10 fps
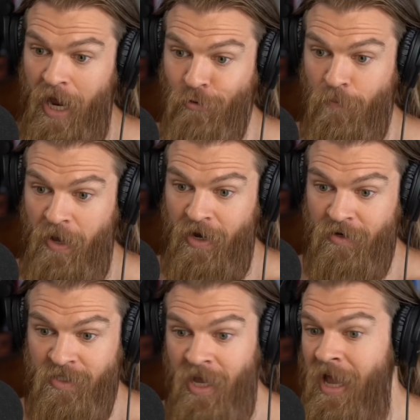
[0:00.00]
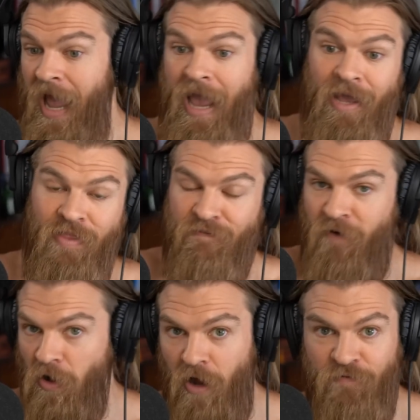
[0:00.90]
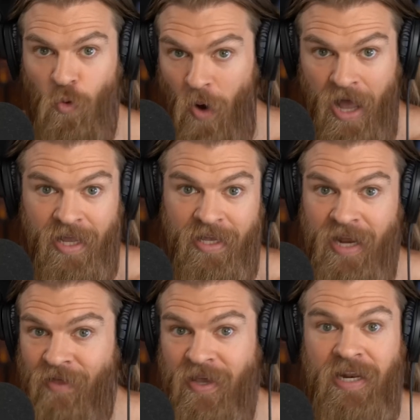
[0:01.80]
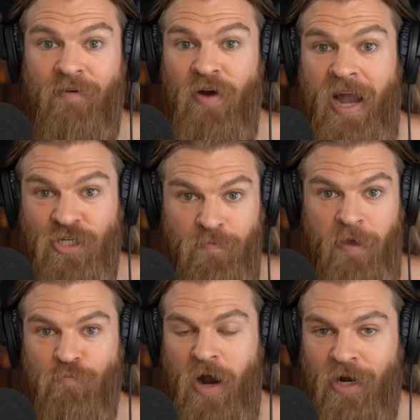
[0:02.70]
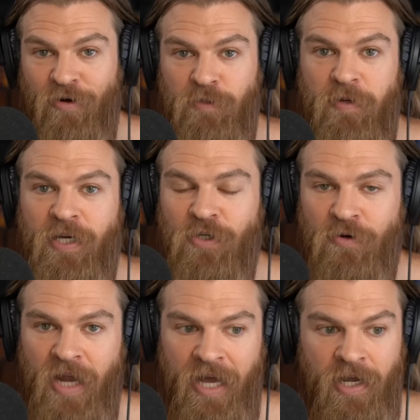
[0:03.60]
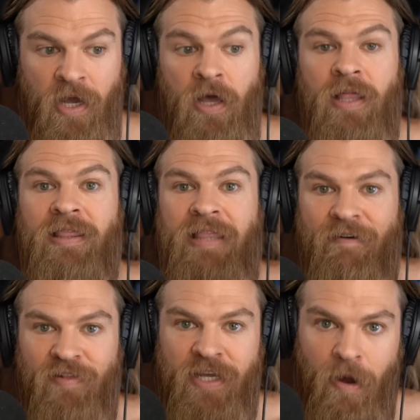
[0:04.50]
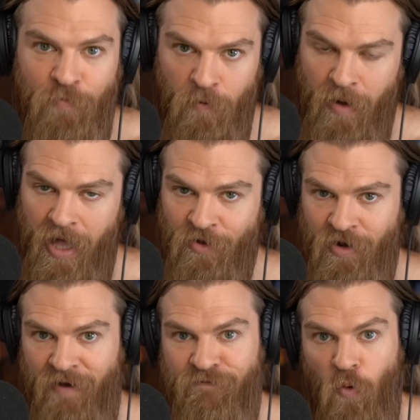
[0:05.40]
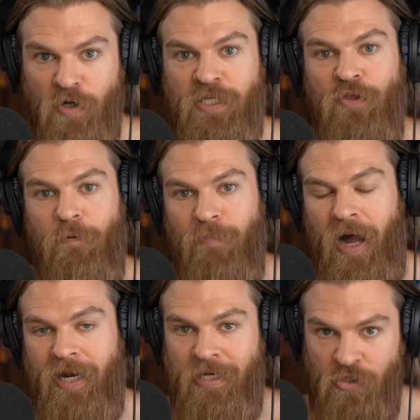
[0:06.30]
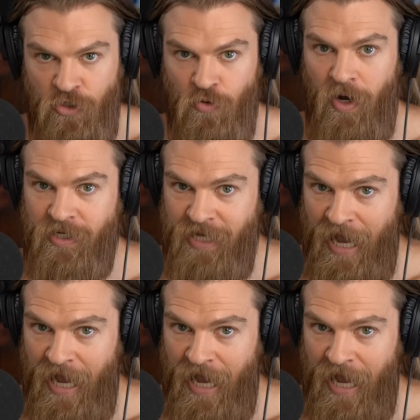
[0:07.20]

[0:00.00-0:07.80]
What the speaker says: their body repairs, and they fall off the wagon, and they never actually make progress because they're not leveling up their body. They're not forcing their body to